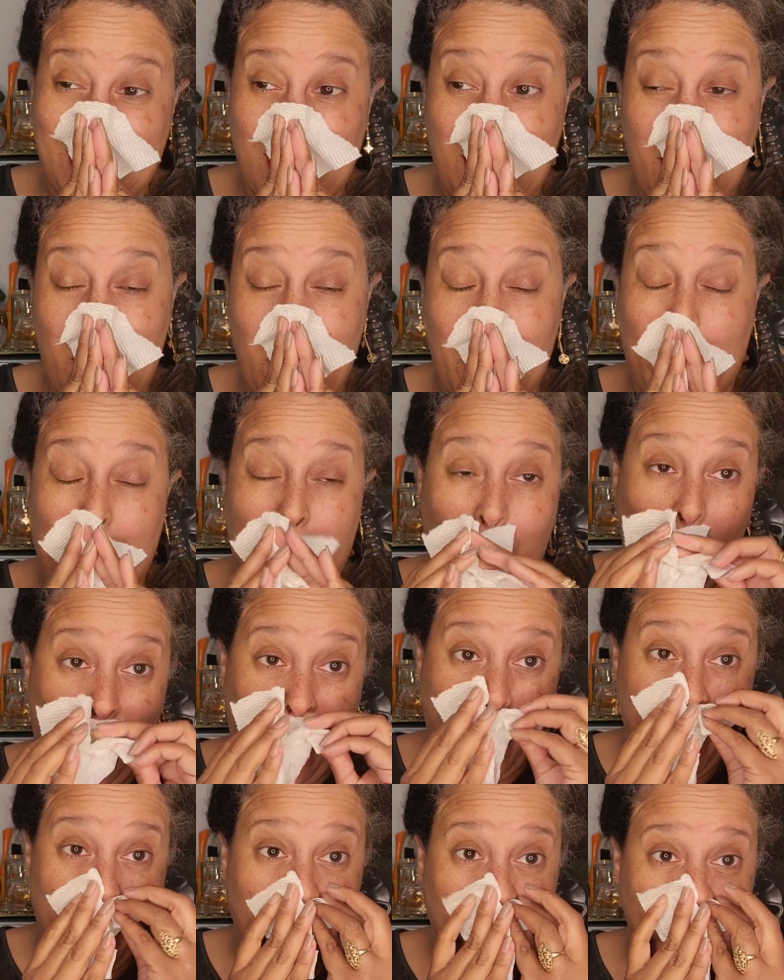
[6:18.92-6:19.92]
I don't know
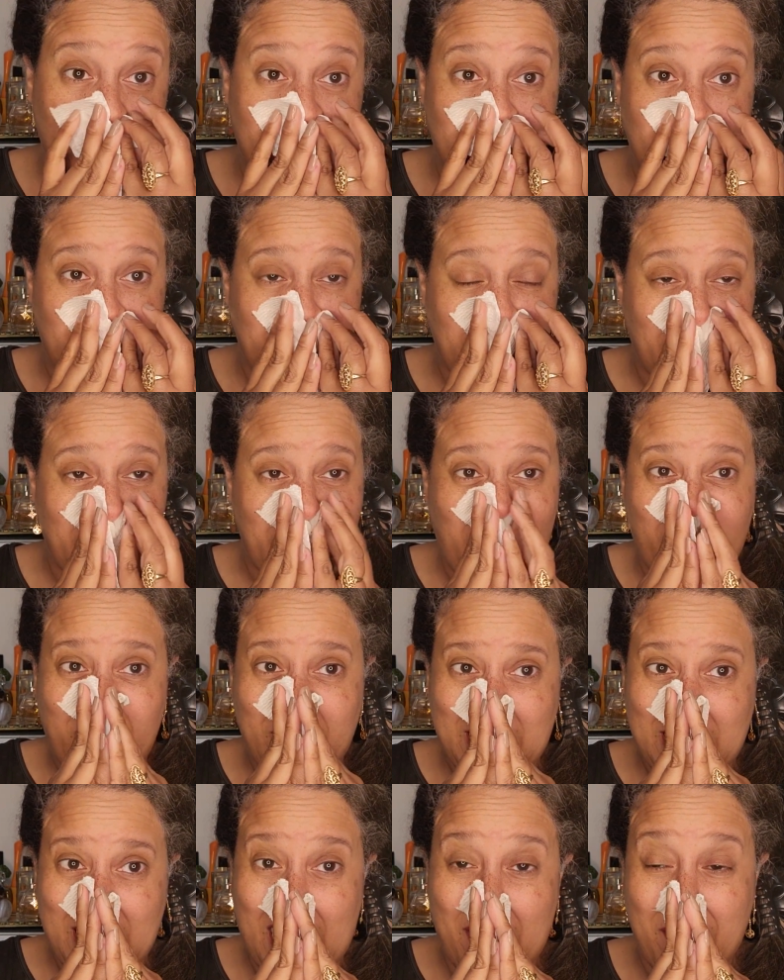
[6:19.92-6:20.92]
why my nose is itching.
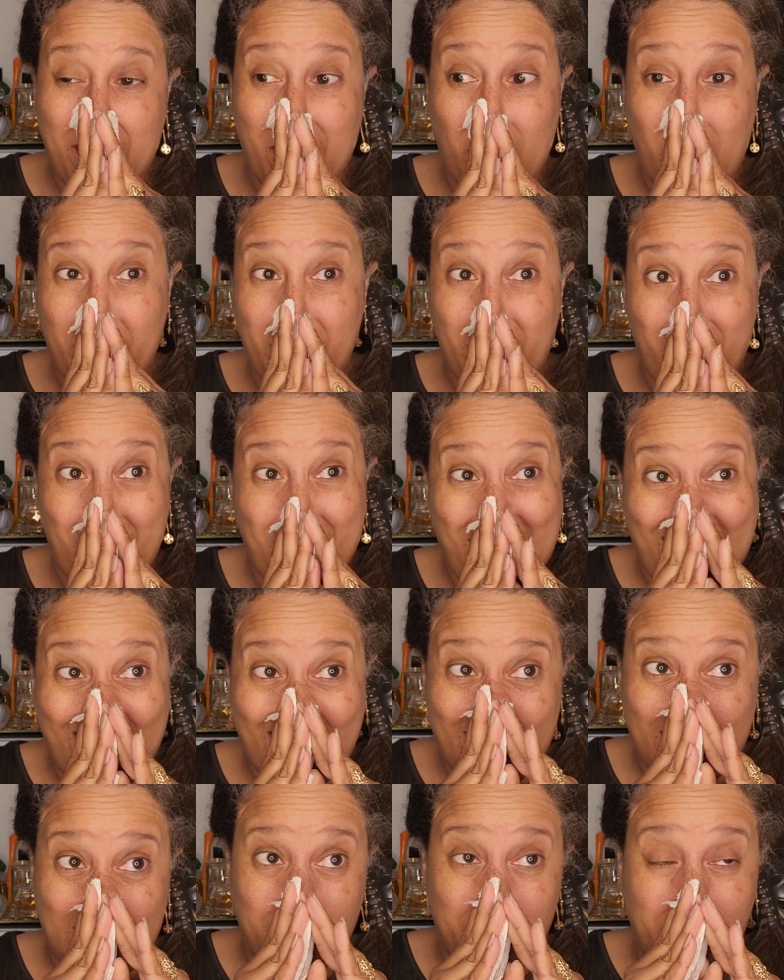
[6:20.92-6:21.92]
Every time I open a
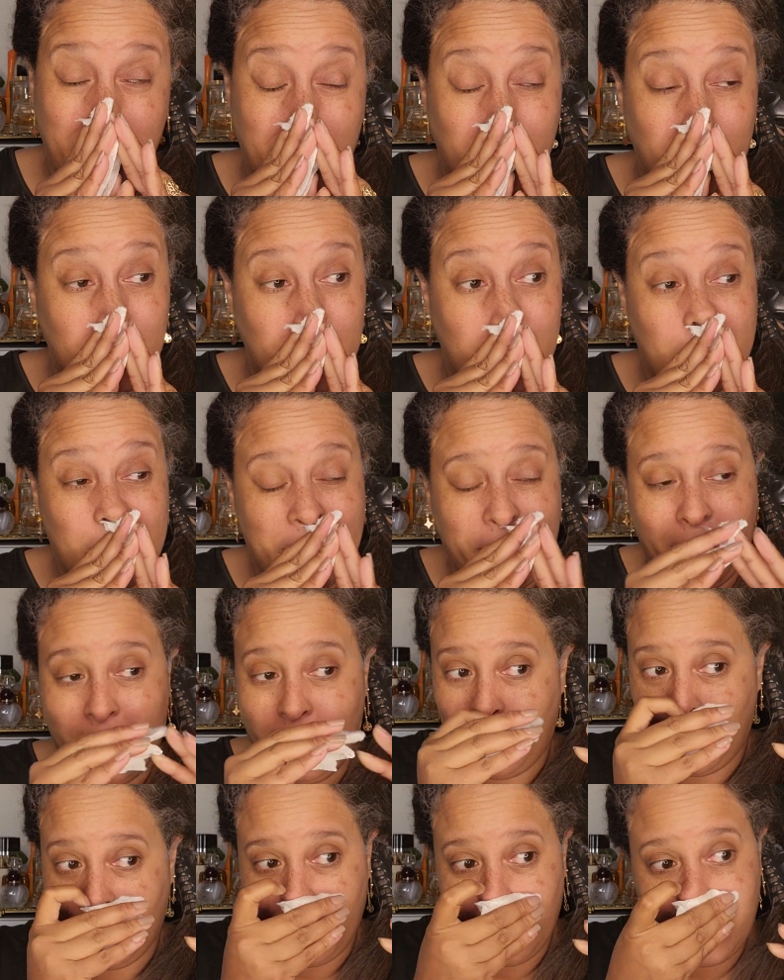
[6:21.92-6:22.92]
package, my nose
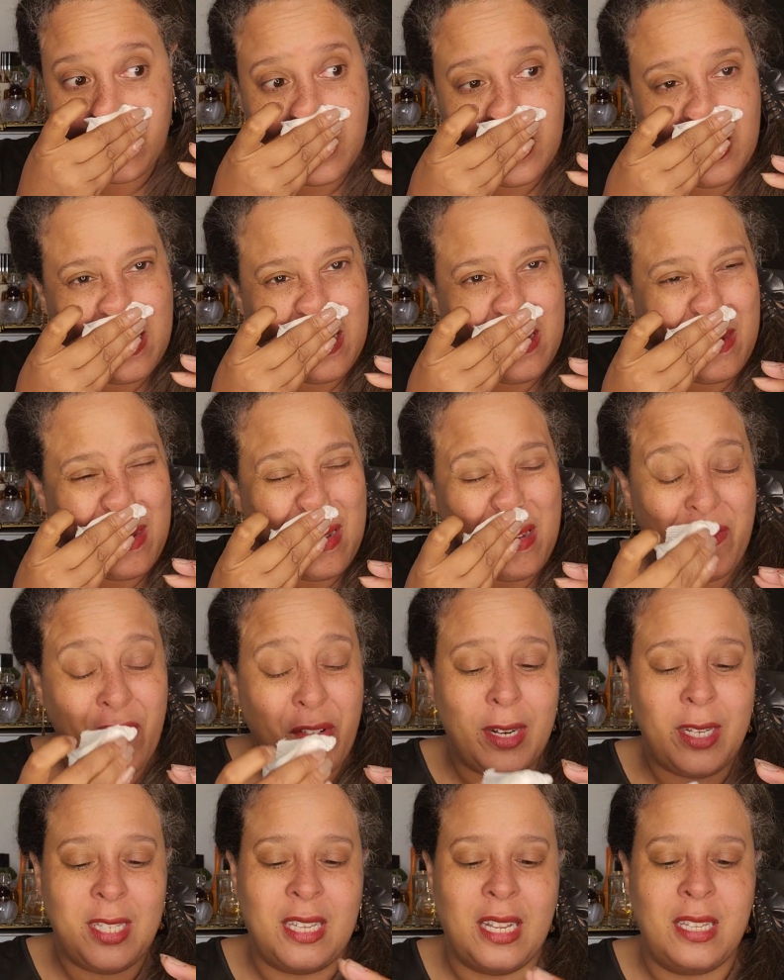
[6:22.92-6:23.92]
itches. I'm
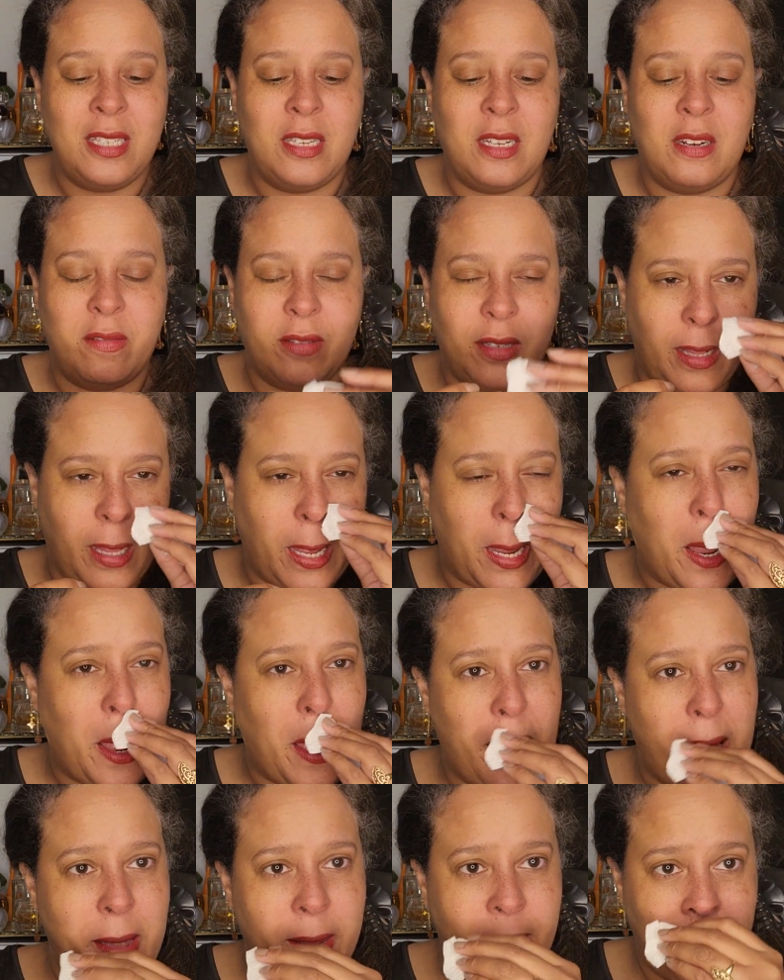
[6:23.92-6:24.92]
very sensitive to like
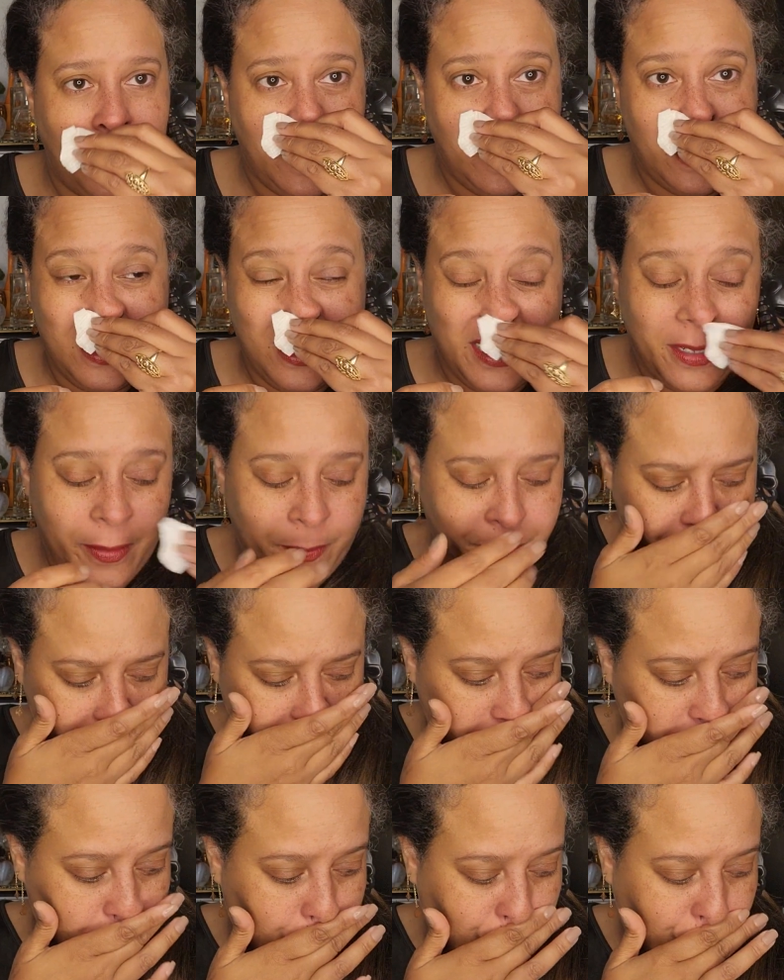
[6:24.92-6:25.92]

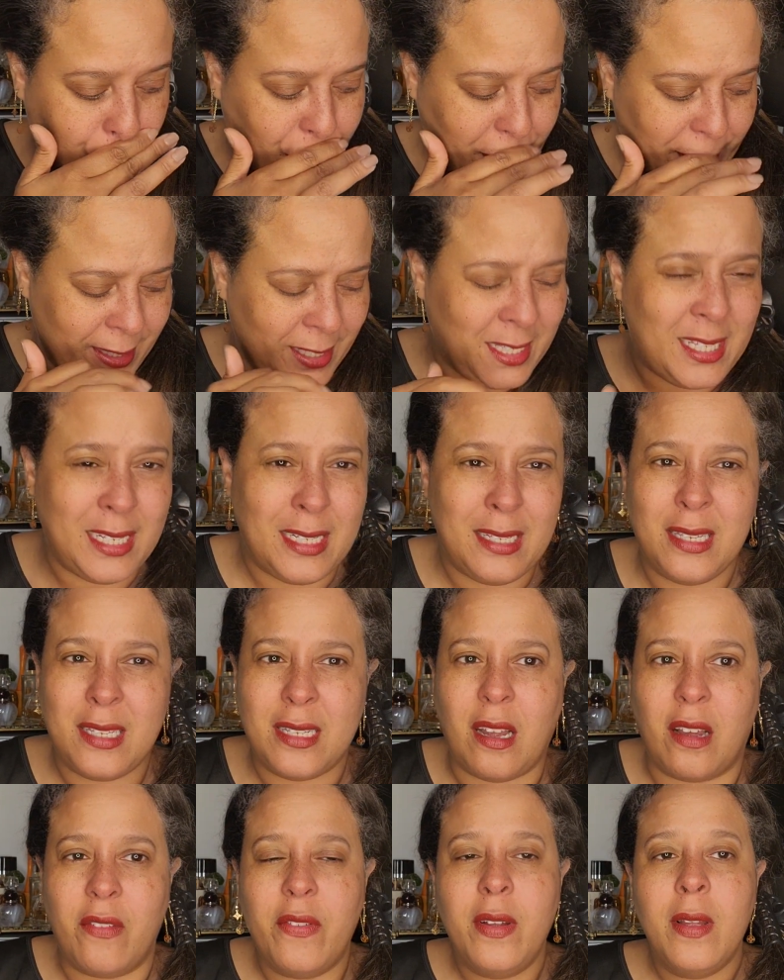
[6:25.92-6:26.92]
dust and
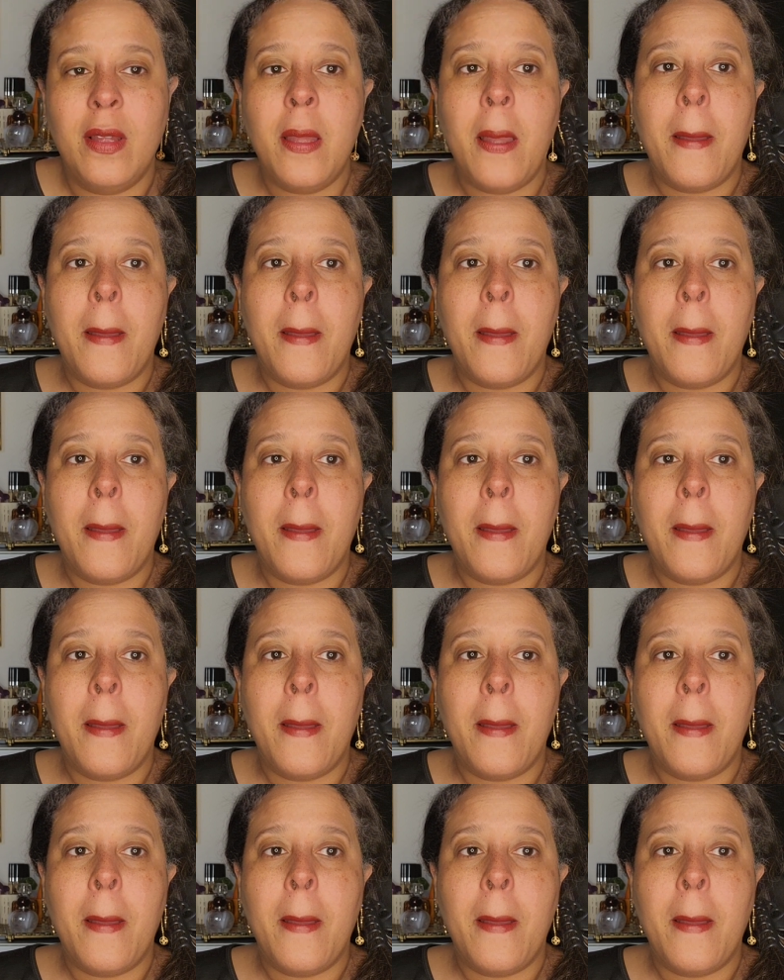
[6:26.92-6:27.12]
stuff.